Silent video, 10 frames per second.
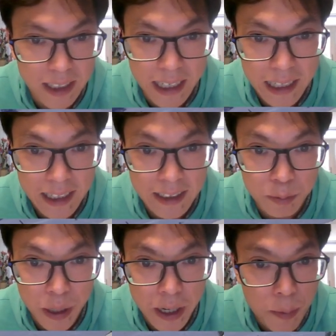
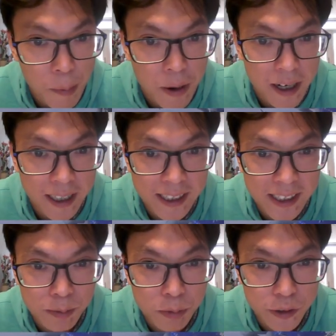And my upper body is
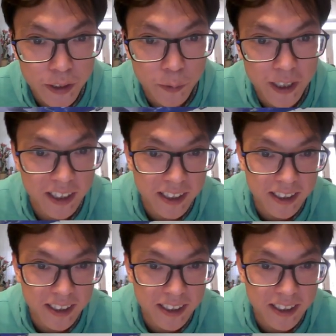not moving with it.